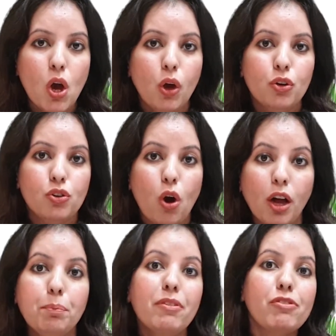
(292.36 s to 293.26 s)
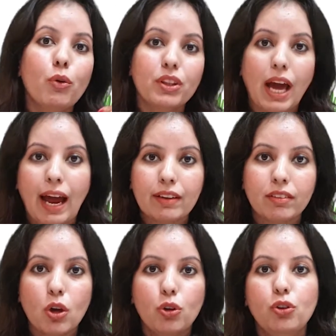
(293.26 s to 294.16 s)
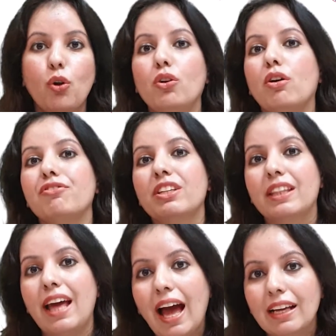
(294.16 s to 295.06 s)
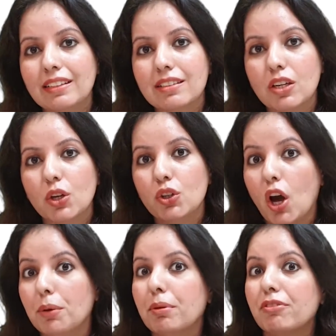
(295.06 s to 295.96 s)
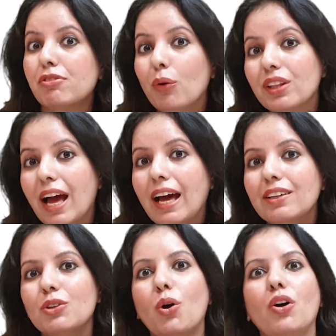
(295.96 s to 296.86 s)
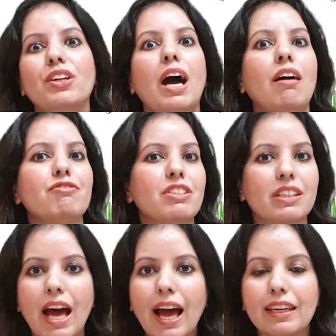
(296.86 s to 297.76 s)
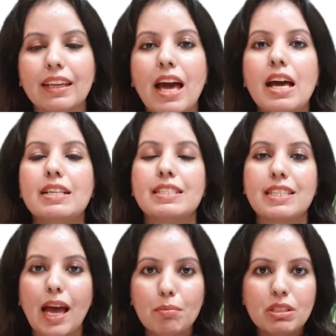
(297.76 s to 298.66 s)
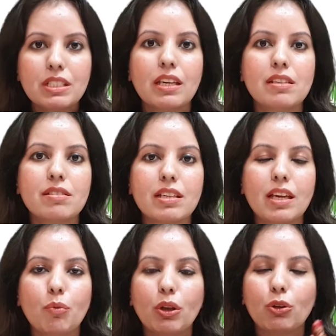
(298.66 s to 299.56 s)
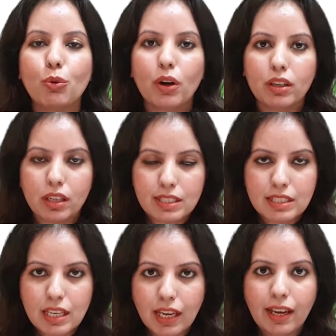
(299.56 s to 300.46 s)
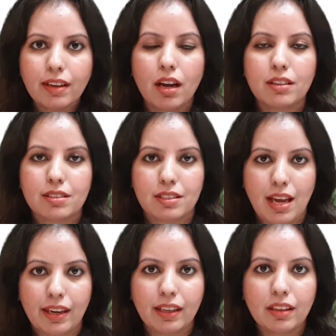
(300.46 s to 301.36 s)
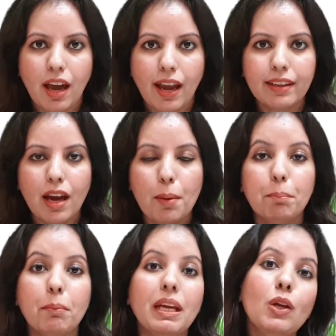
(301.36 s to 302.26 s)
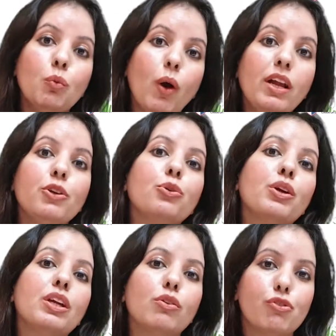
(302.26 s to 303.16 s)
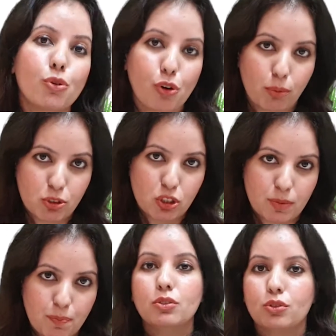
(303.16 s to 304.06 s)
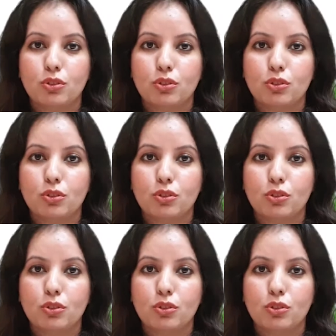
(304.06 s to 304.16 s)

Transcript: Not before that, not after that, not before that, not after that. Simultaneously, when you are listening and understanding the idea, meanwhile you read the four options. So